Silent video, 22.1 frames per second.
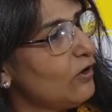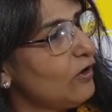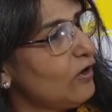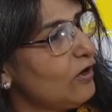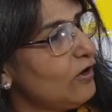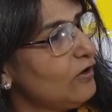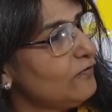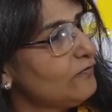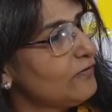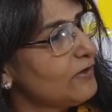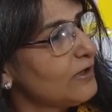
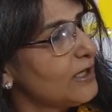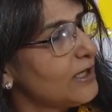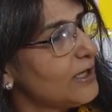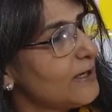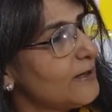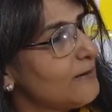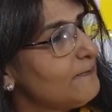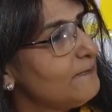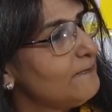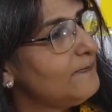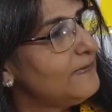of
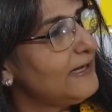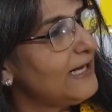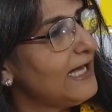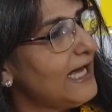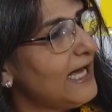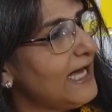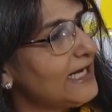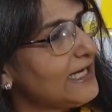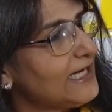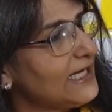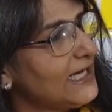
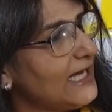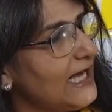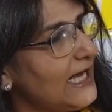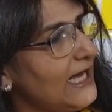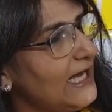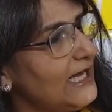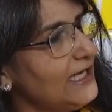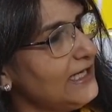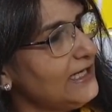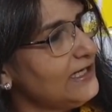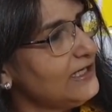black
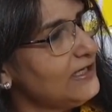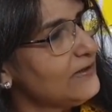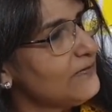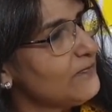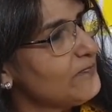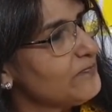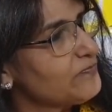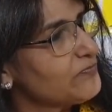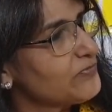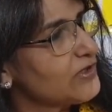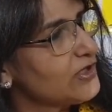
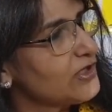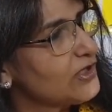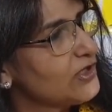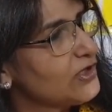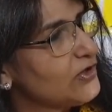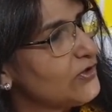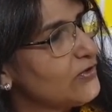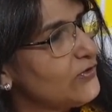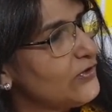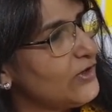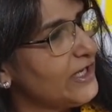
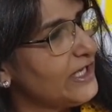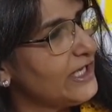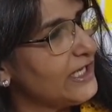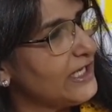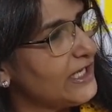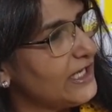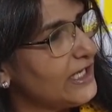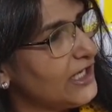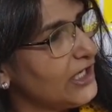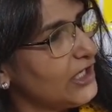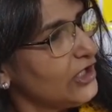and
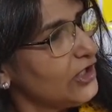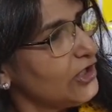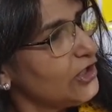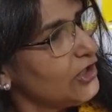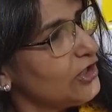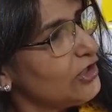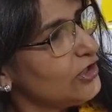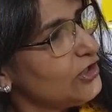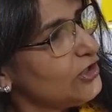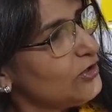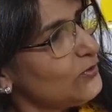gray.
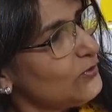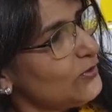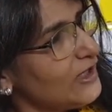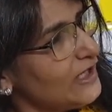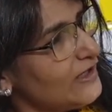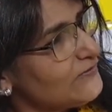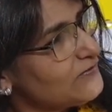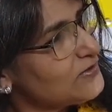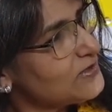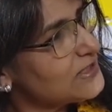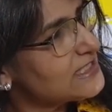You
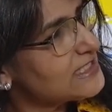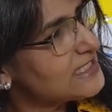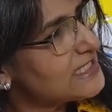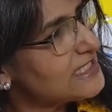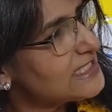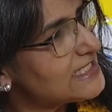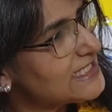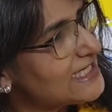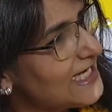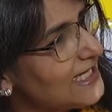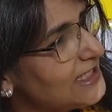have to
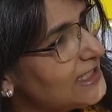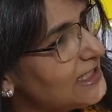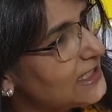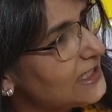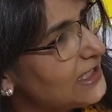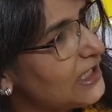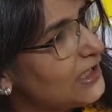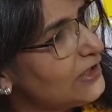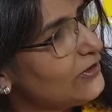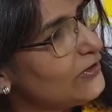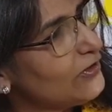decide the
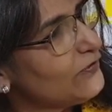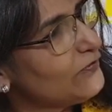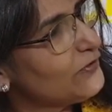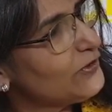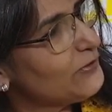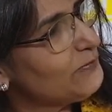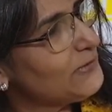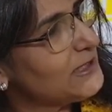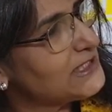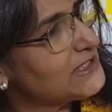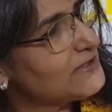color of
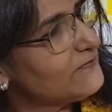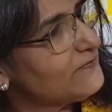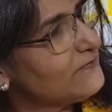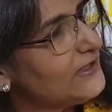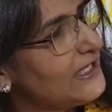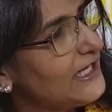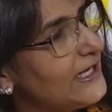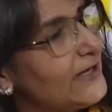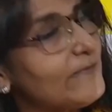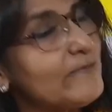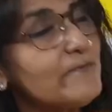your
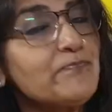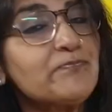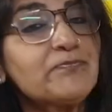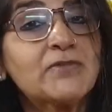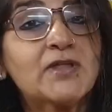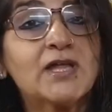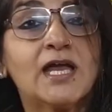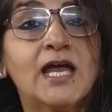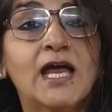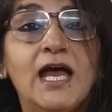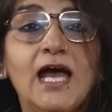butterfly
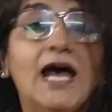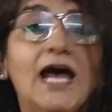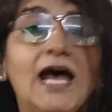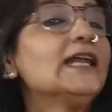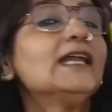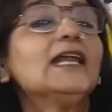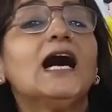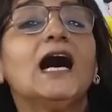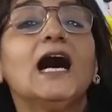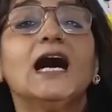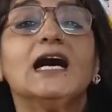
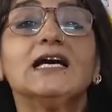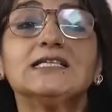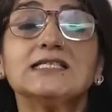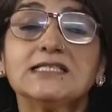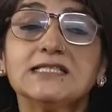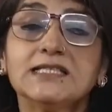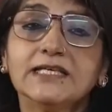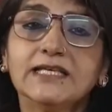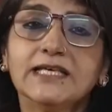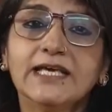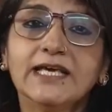and
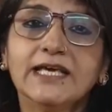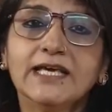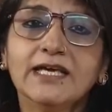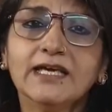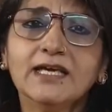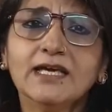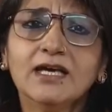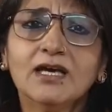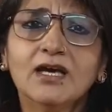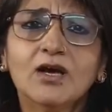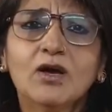ask the
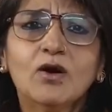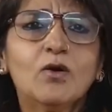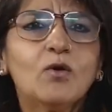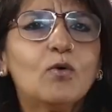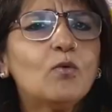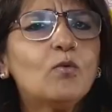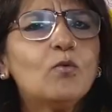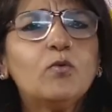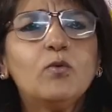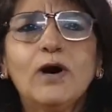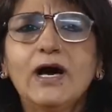king,
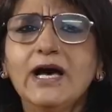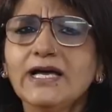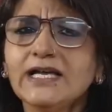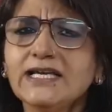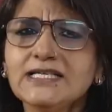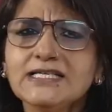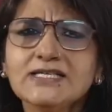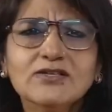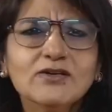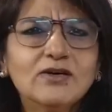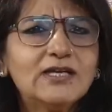why
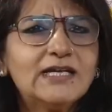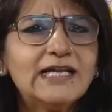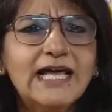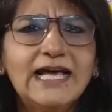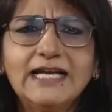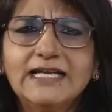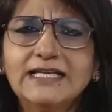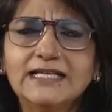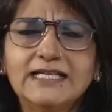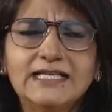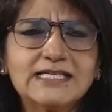is your
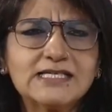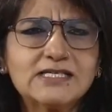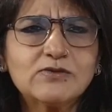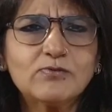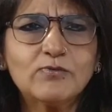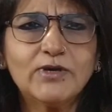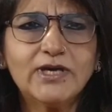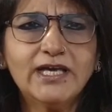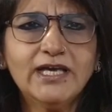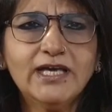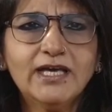land
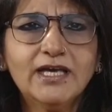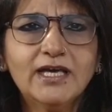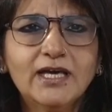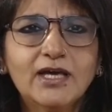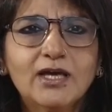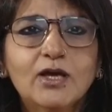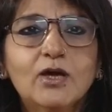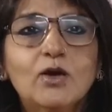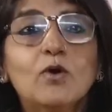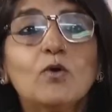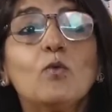this way?
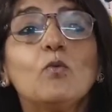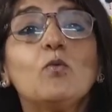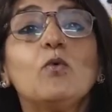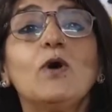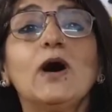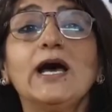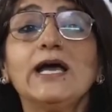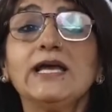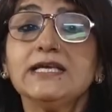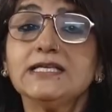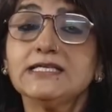
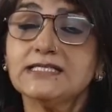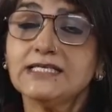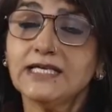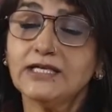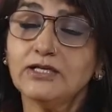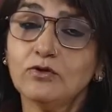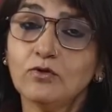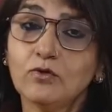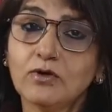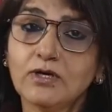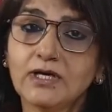Why is
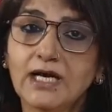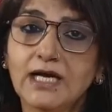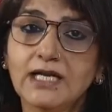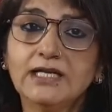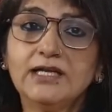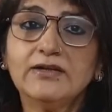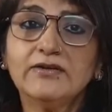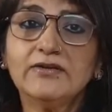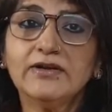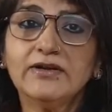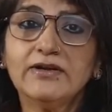there no
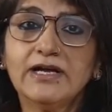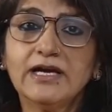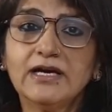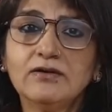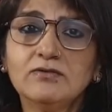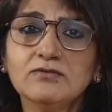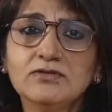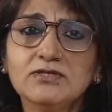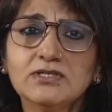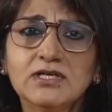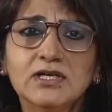color
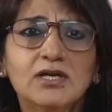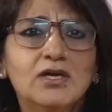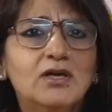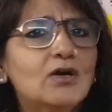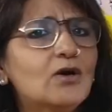around?